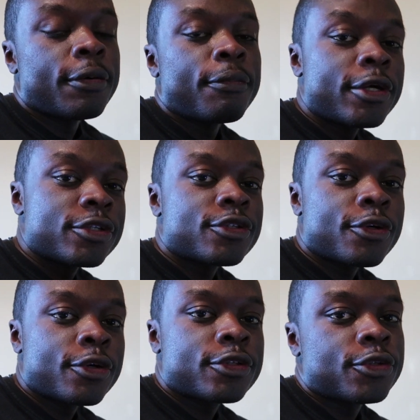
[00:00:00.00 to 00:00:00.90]
Make
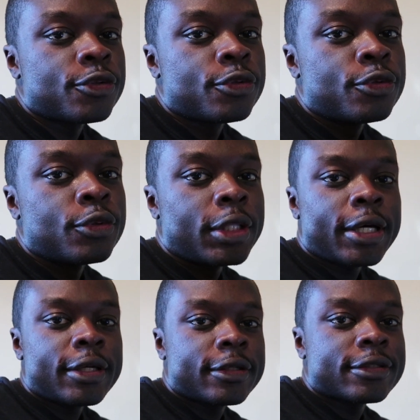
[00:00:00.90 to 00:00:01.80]
sure to
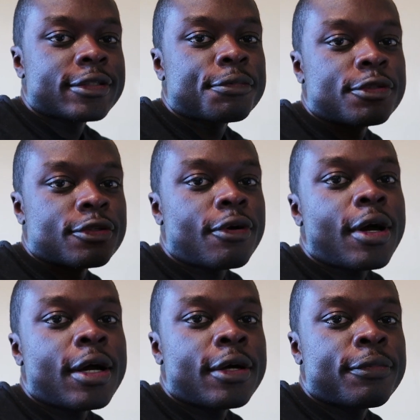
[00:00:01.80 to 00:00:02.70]
like,
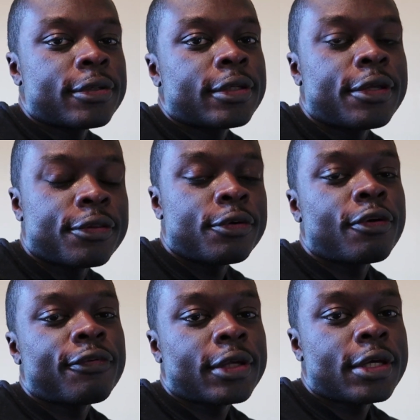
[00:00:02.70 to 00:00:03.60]
subscribe, hit the
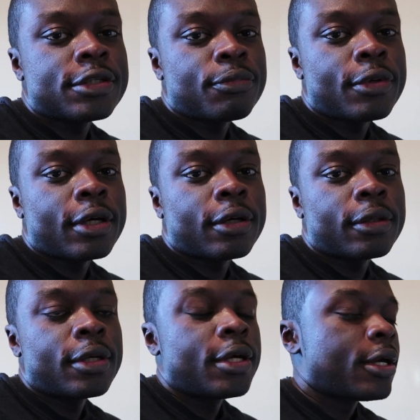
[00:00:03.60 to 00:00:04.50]
notification
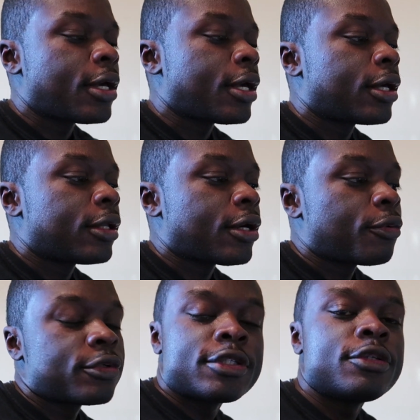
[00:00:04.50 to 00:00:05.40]
bell, and I
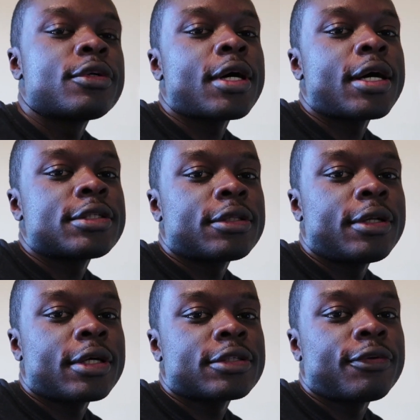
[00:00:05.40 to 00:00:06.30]
will see you guys in
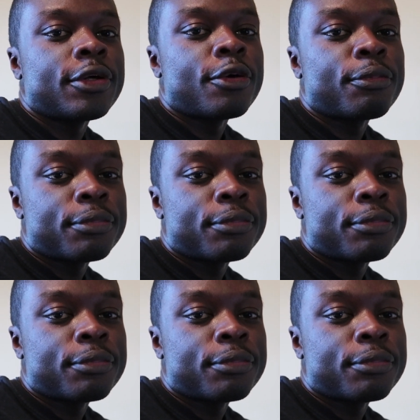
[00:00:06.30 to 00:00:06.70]
the next video.